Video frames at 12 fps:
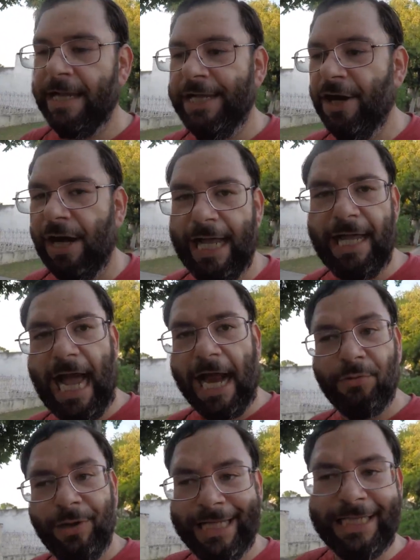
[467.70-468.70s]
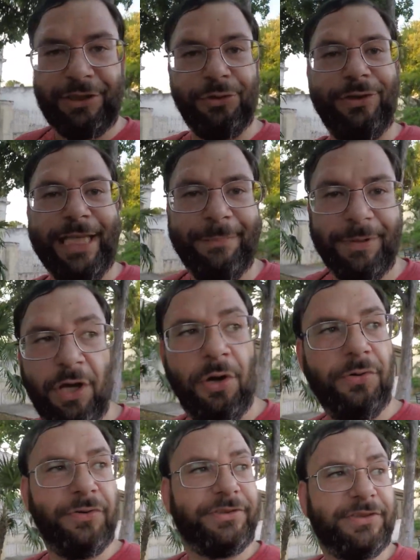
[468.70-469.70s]
you know, I don't want to get too deep with the
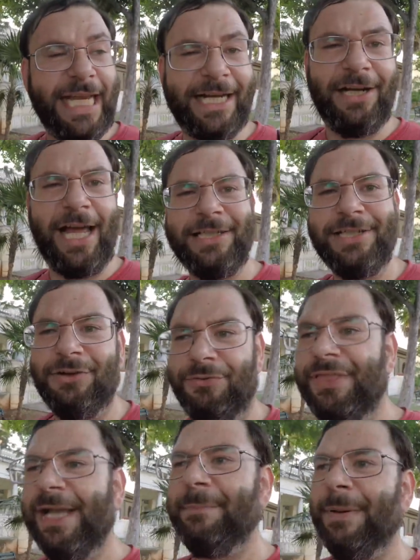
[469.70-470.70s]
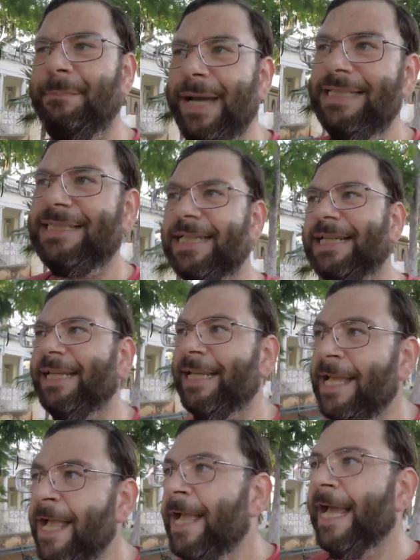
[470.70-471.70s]
whole psychological thing, but basically,
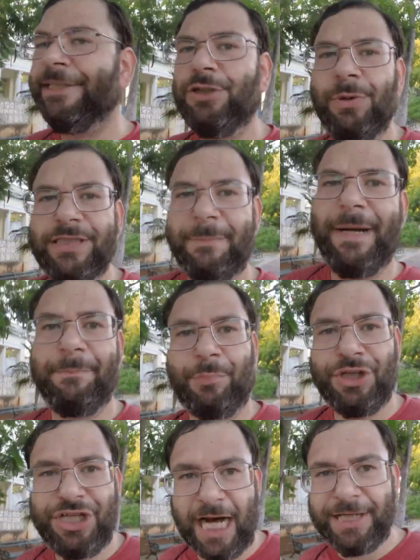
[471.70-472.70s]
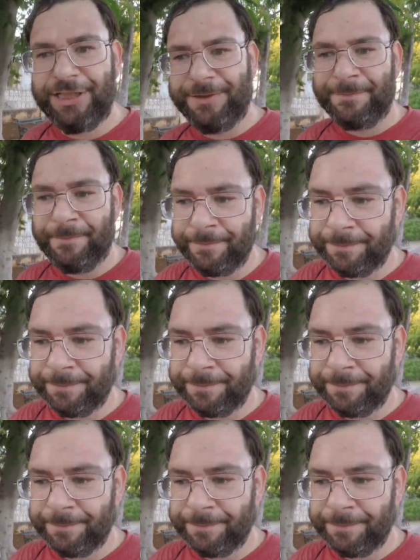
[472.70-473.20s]
it's always about projection.